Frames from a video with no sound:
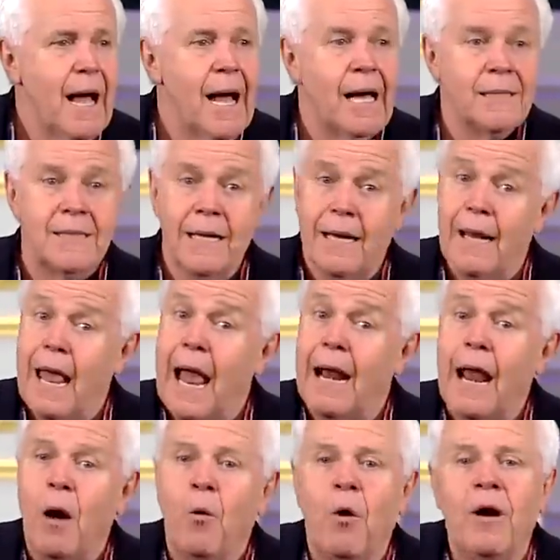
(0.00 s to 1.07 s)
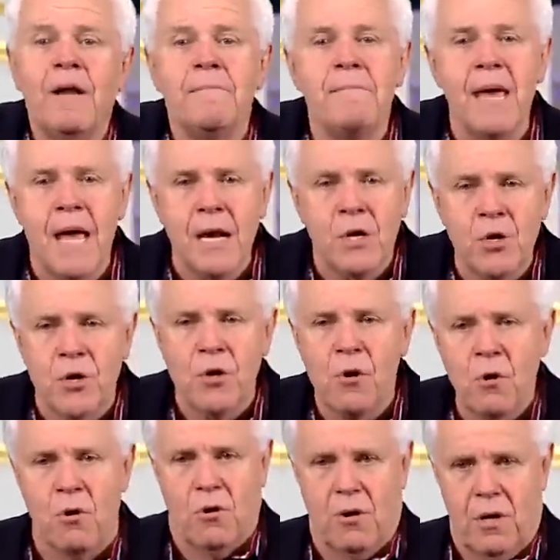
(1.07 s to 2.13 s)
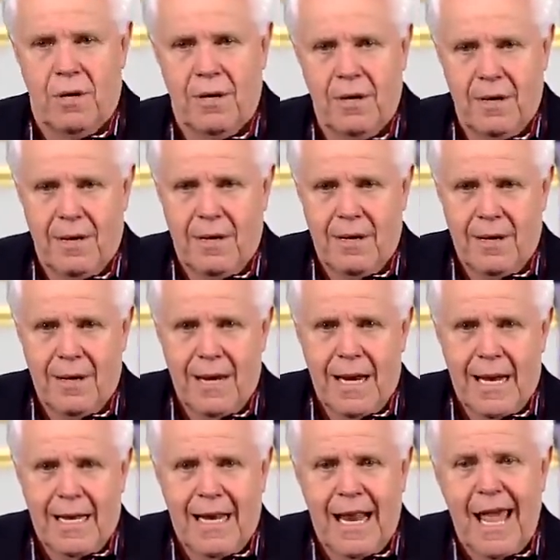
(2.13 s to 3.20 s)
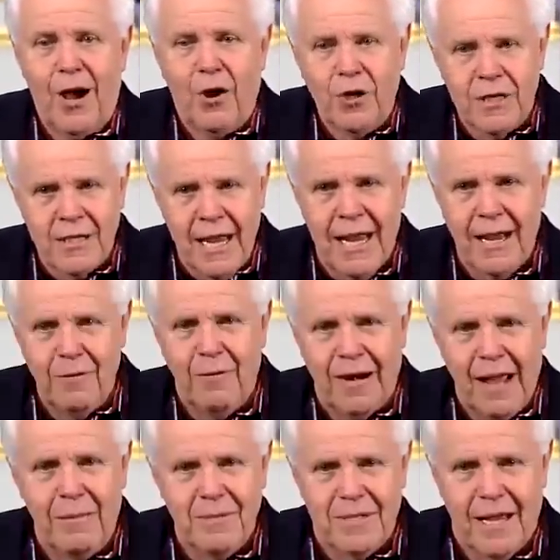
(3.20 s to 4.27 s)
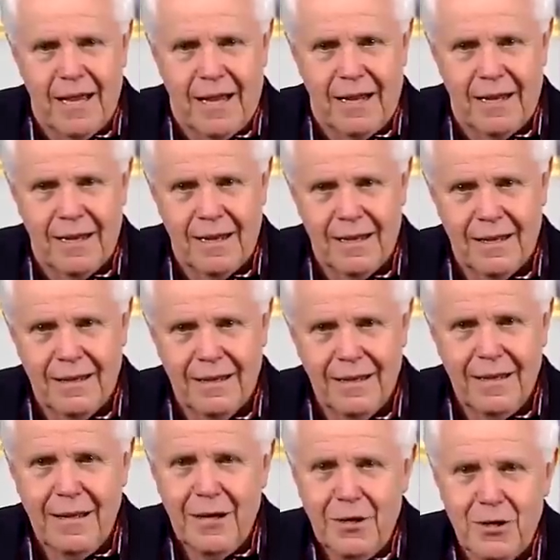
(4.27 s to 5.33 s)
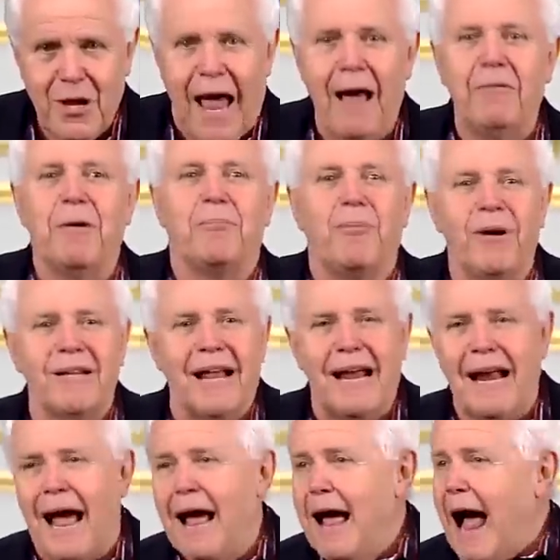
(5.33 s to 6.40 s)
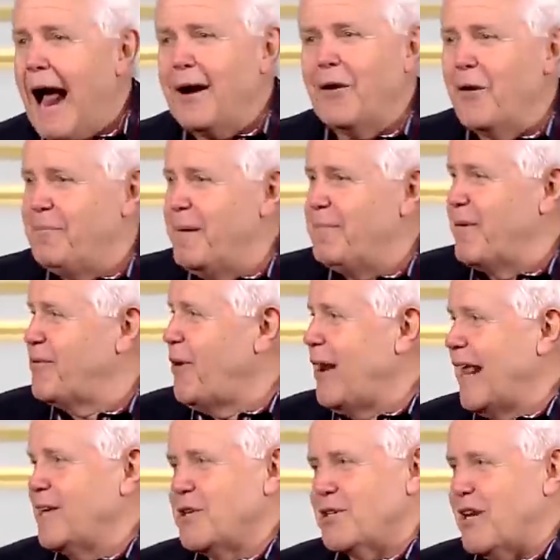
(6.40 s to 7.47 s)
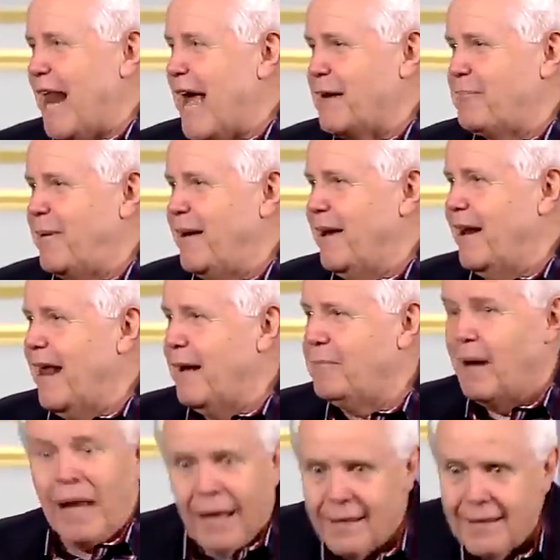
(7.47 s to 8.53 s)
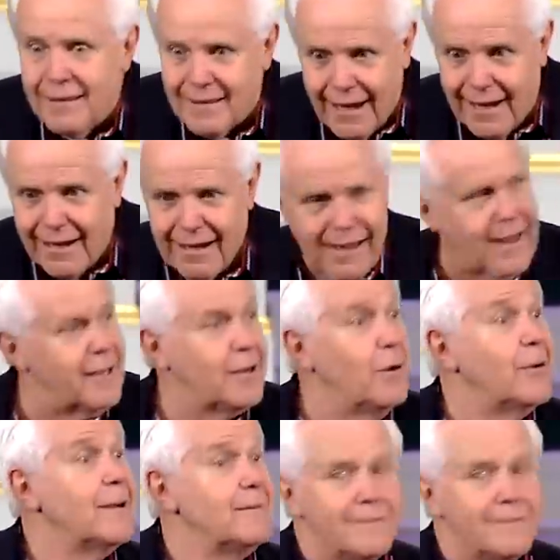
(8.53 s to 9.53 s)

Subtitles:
I said, and I want to make sure they are saying what I'm saying. So I would preach that. And I don't know if people thought I just liked Pia a lot, but I just kind of, I'd go.